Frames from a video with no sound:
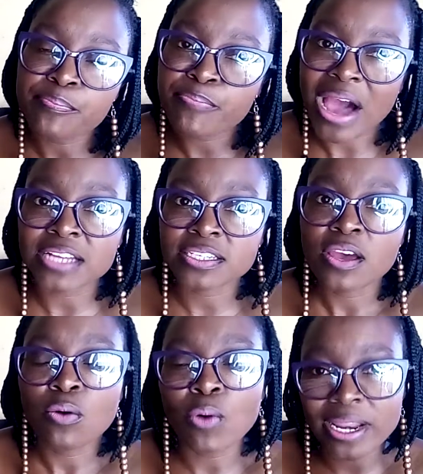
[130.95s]
But
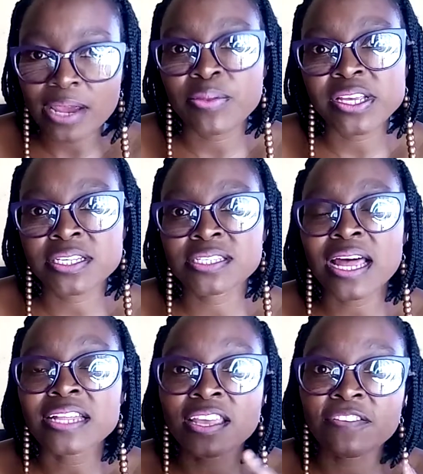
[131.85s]
what happens is
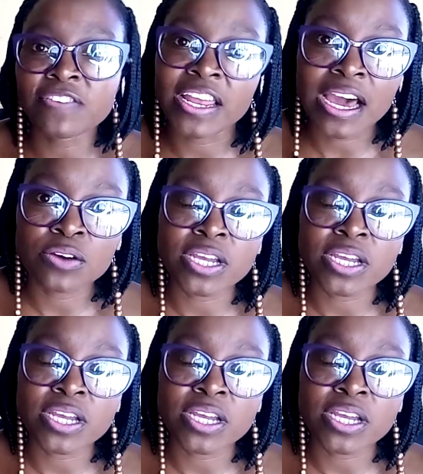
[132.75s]
that they fell out